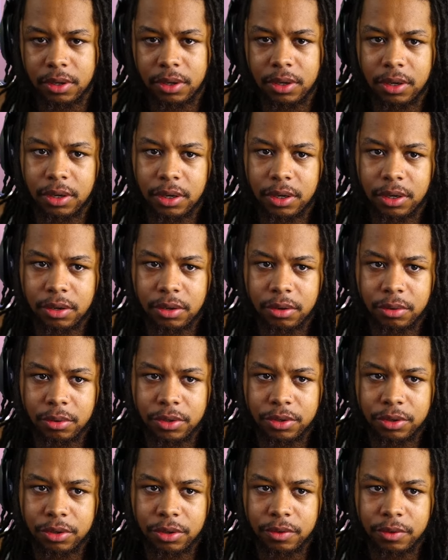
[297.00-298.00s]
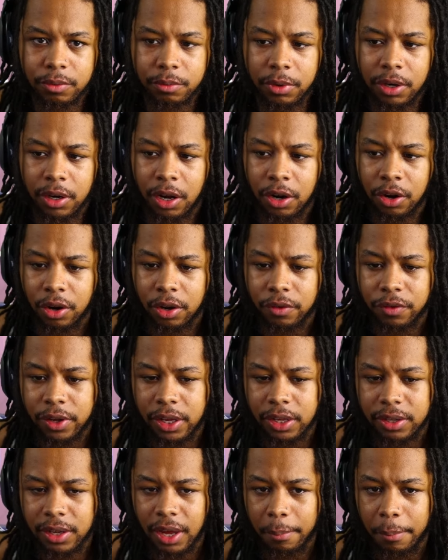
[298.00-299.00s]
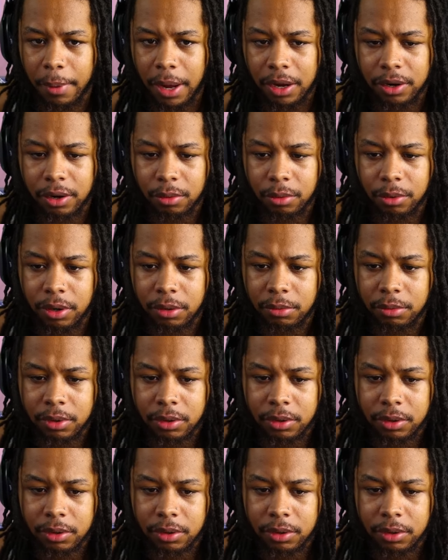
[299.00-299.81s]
I don't know what's wrong with him. I don't know if he keeps getting bagged or what, bro.